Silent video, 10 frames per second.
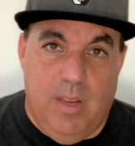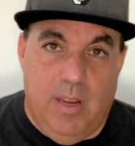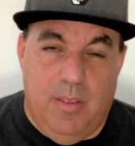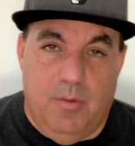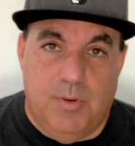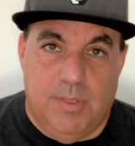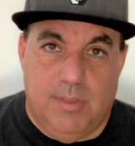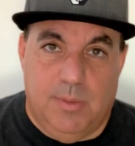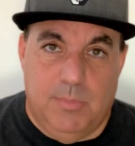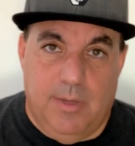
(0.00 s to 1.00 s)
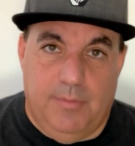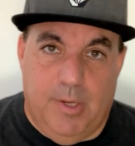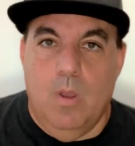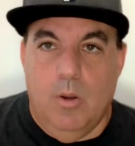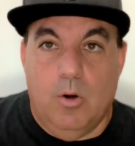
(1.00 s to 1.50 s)
any of the other systems I
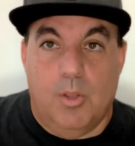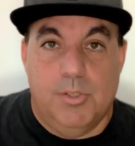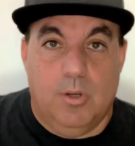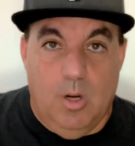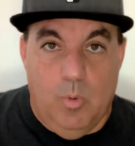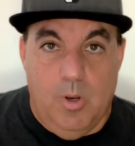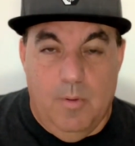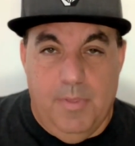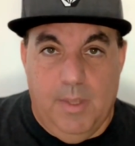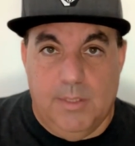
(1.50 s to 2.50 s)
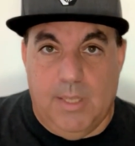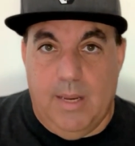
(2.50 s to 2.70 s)
find. You're also going to know things like